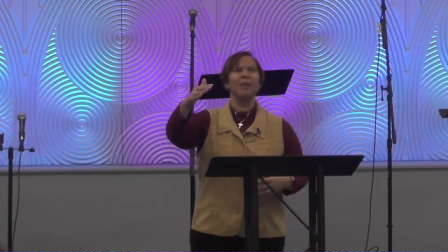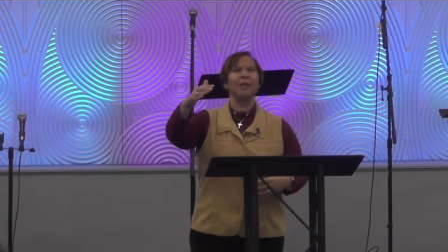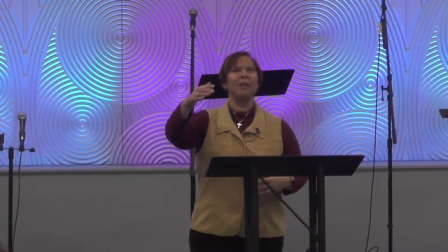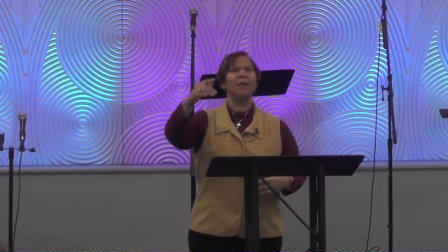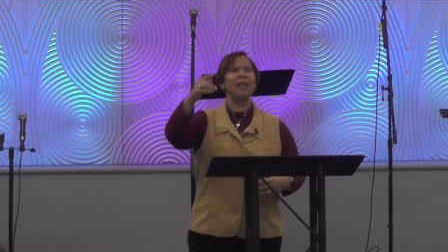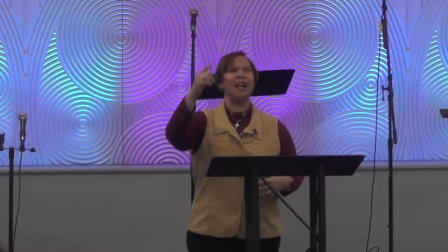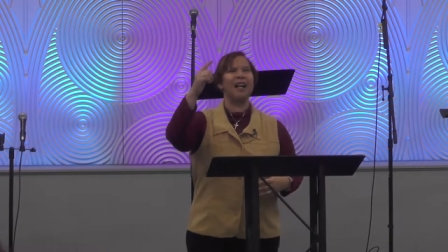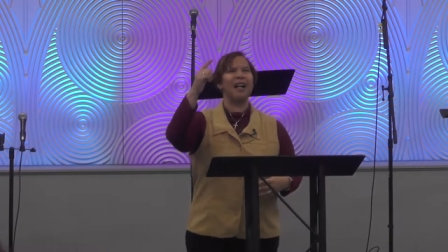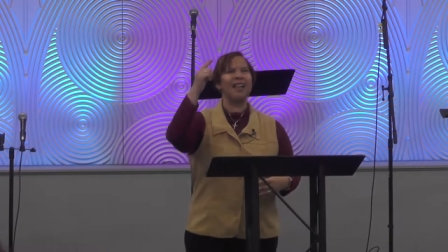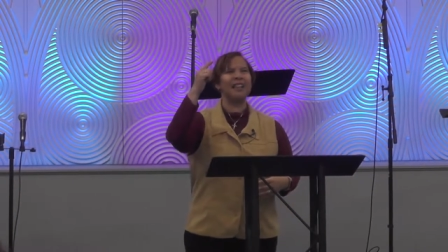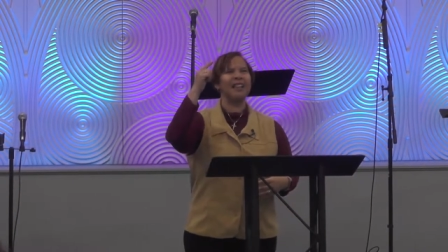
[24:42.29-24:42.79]

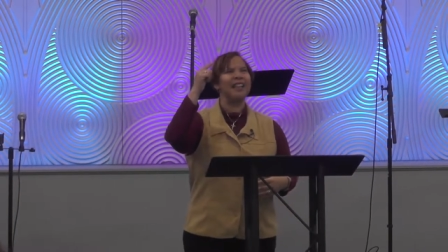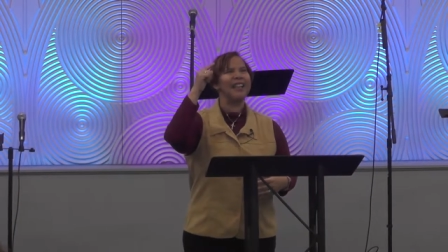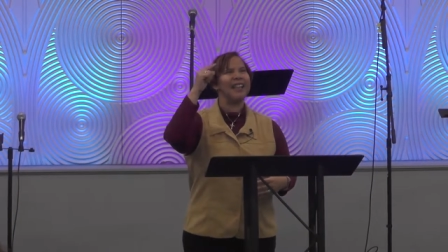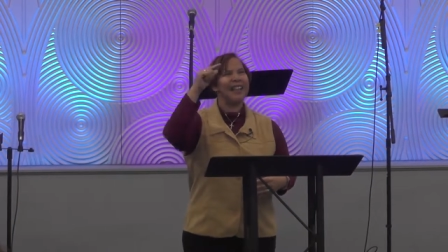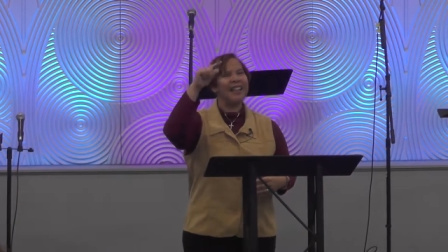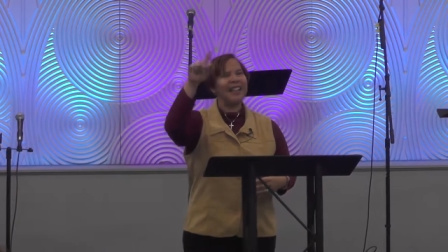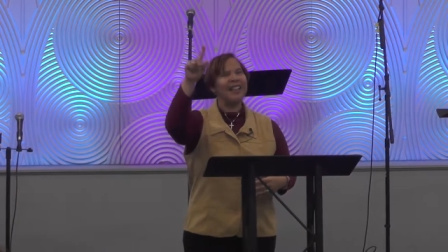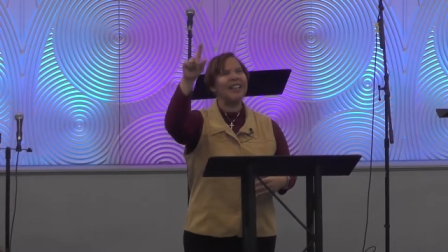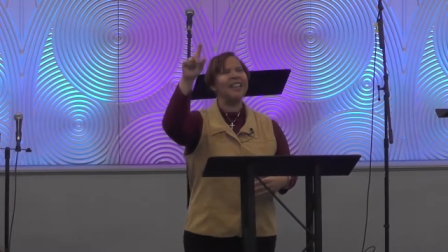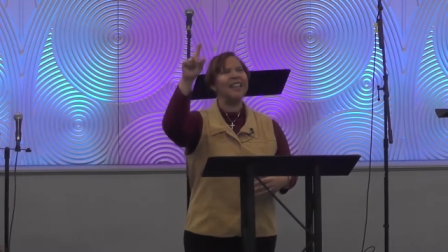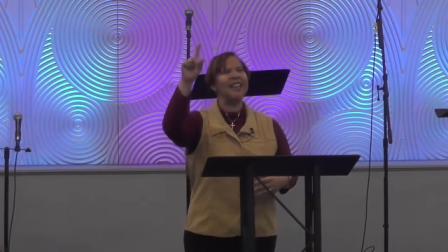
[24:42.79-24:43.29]
beyond
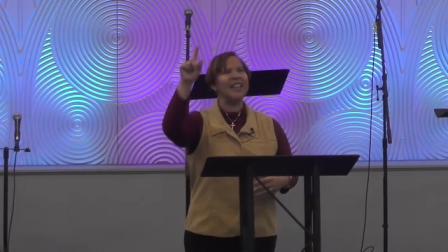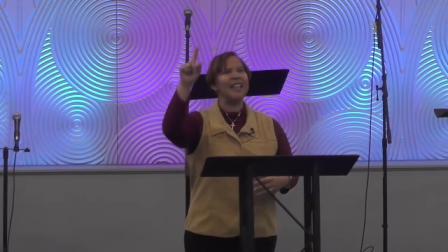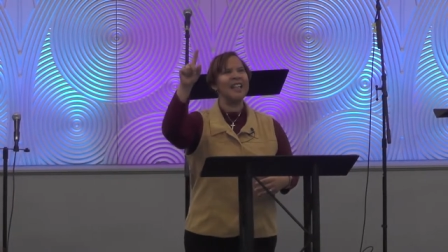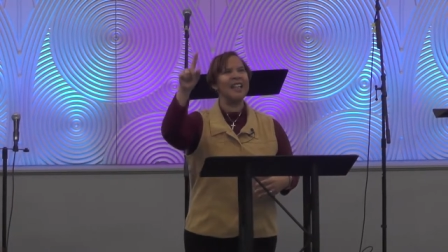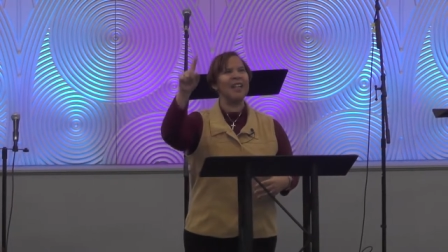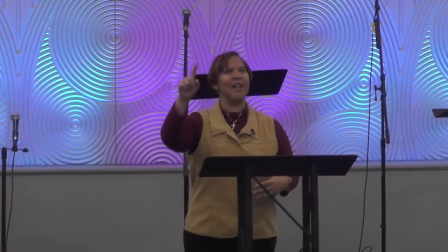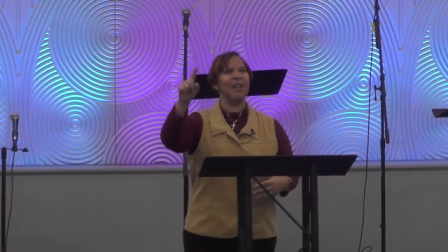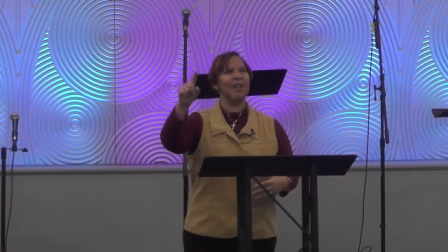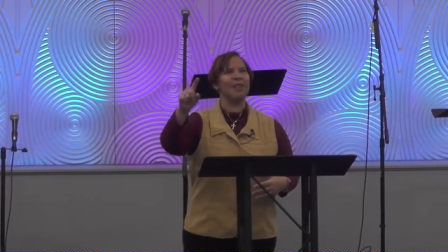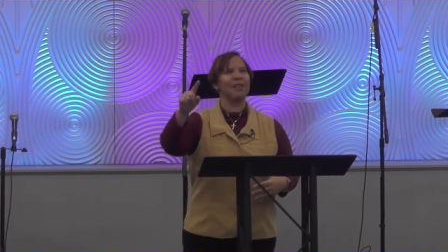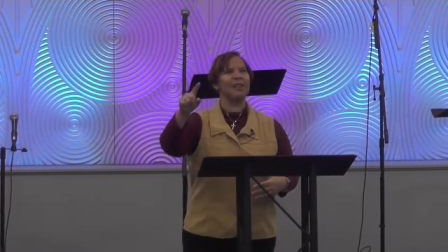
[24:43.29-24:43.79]
anything
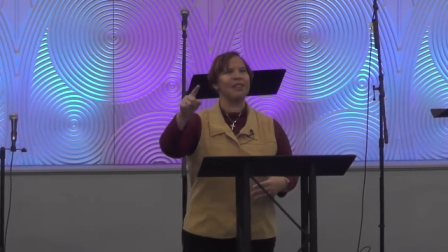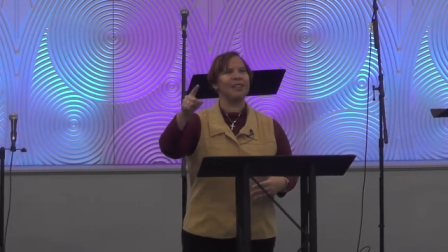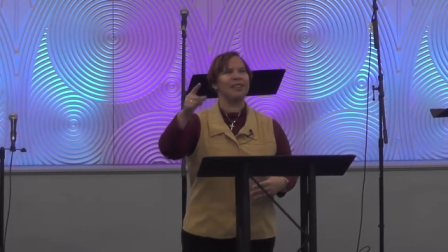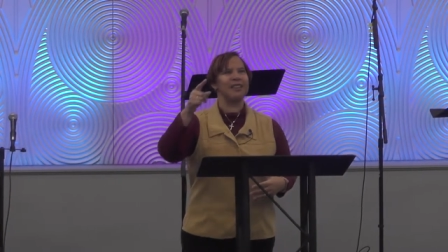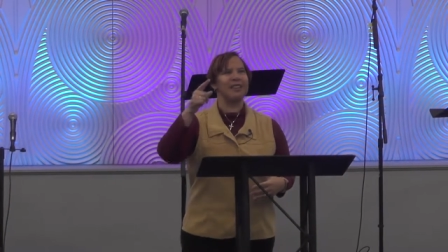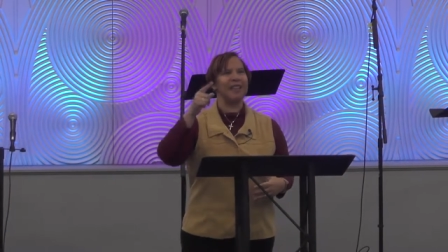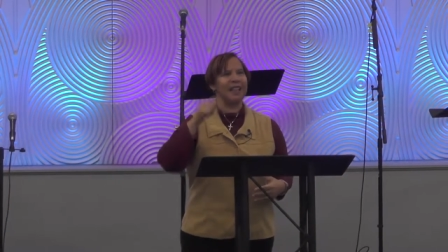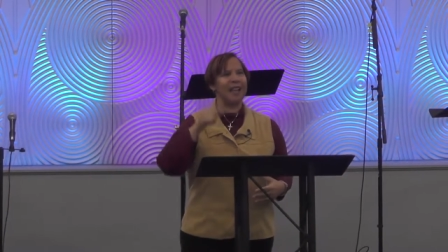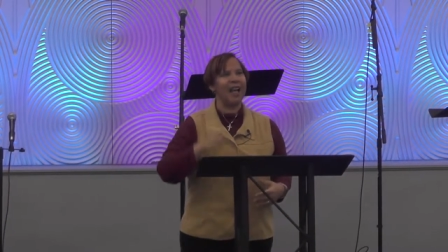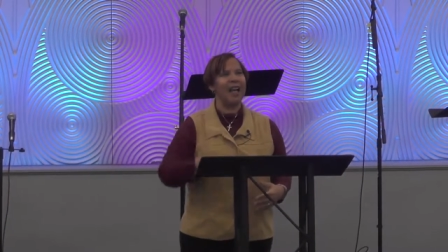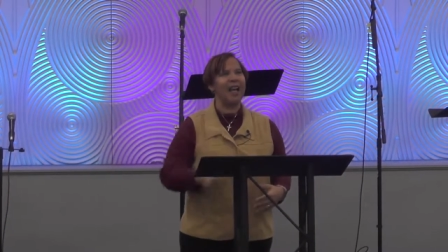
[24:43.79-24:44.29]
else
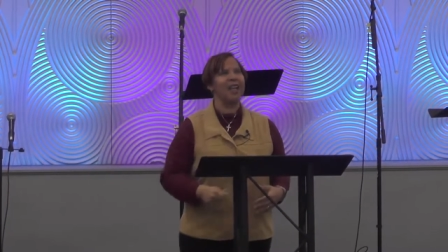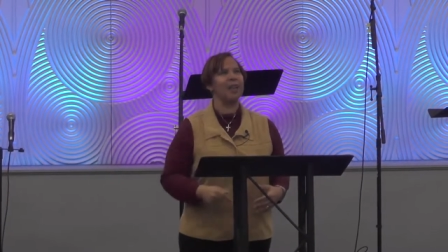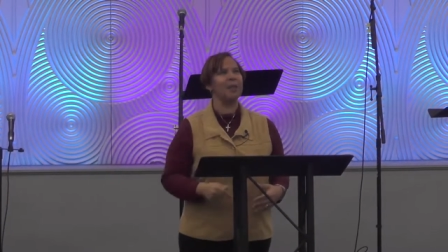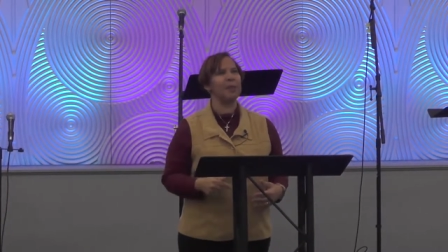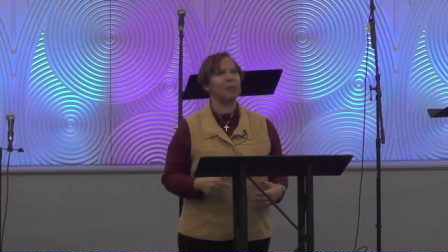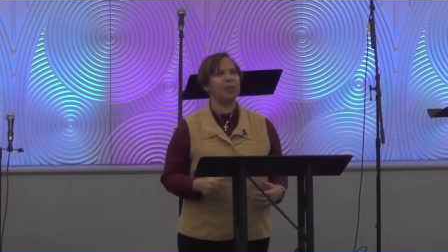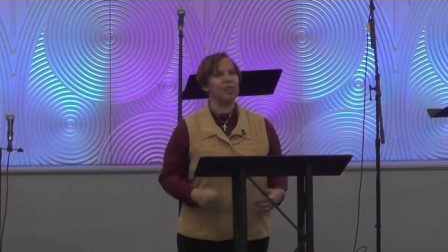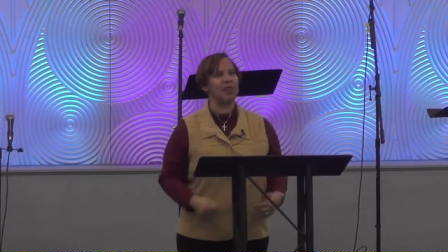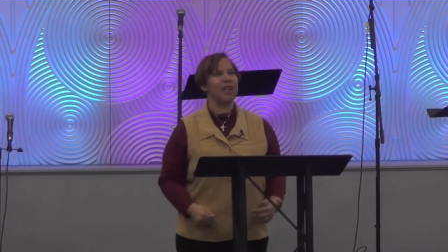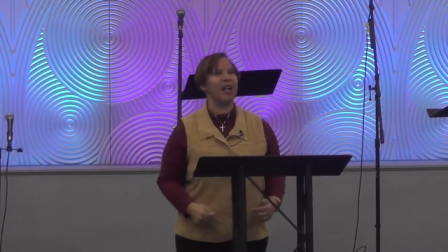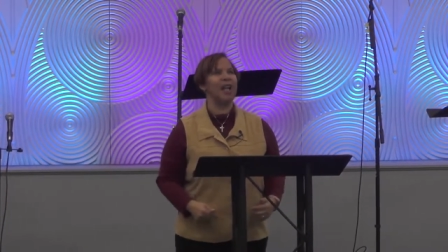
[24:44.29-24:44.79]
that I
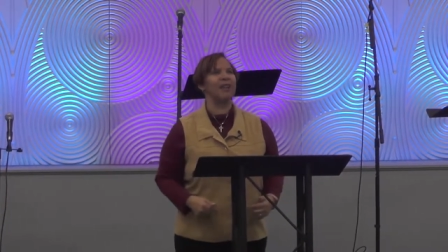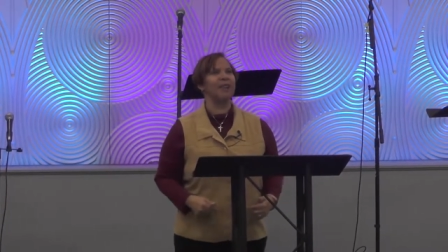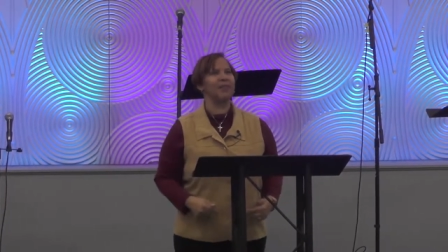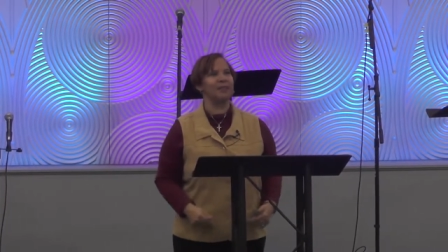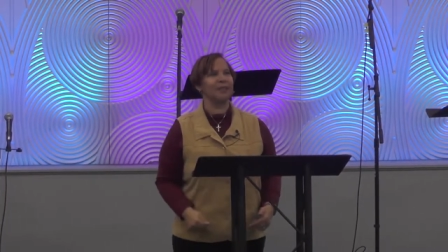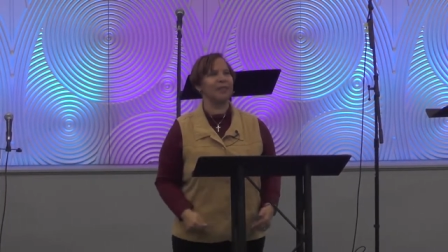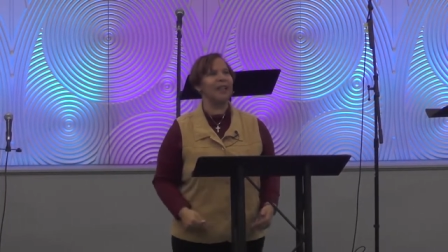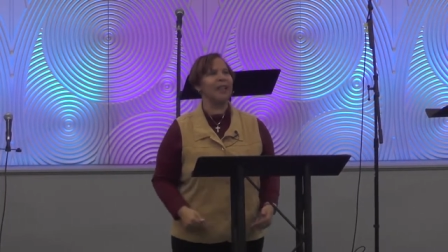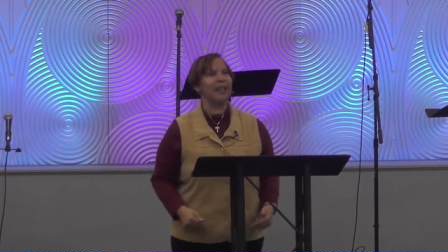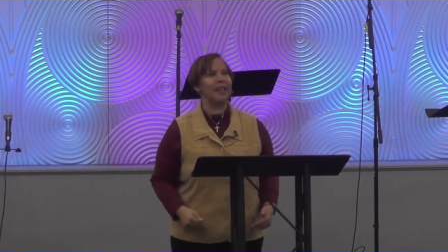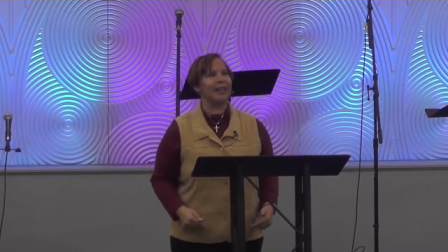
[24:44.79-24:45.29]
am a child
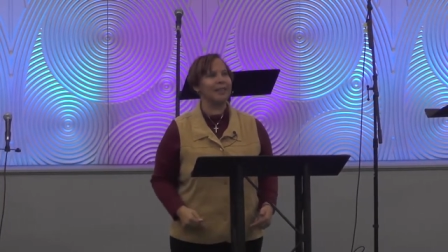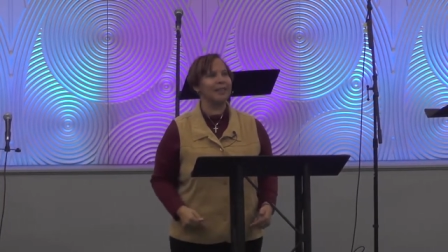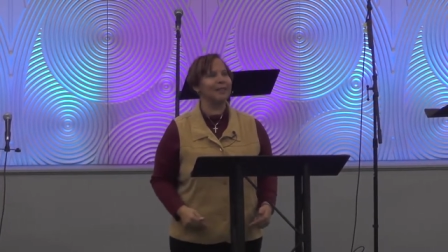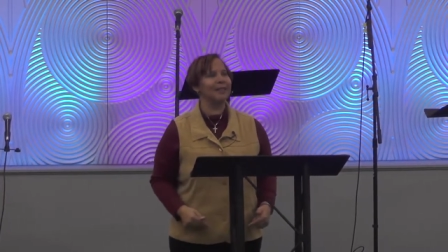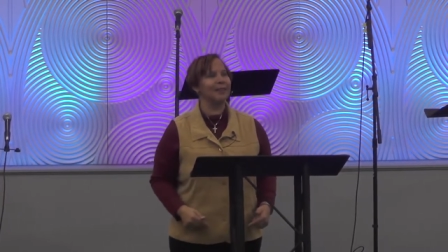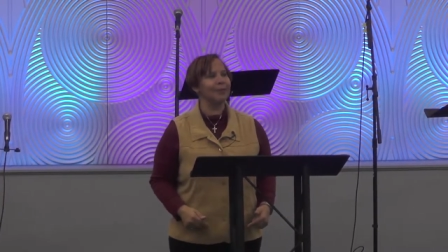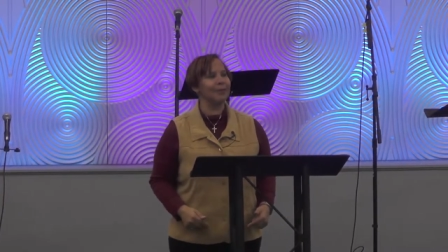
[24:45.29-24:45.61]
of God.